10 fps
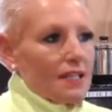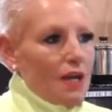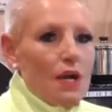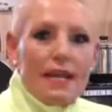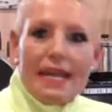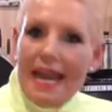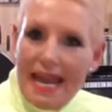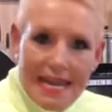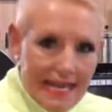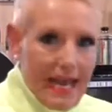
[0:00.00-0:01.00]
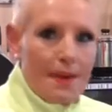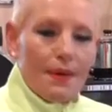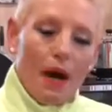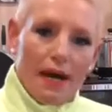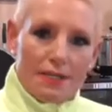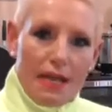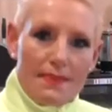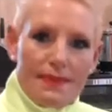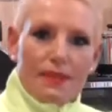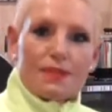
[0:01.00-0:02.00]
Don't eat any
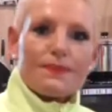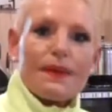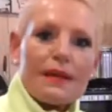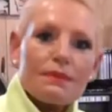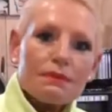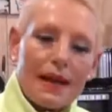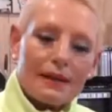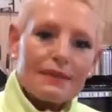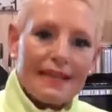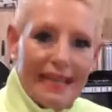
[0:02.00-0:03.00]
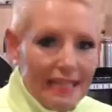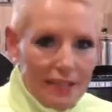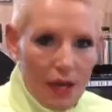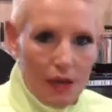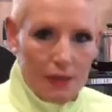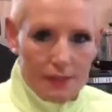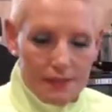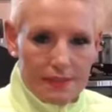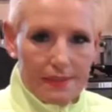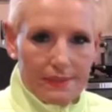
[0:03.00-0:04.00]
carbohydrate because your body will run on
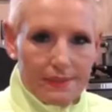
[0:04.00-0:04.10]
ketones.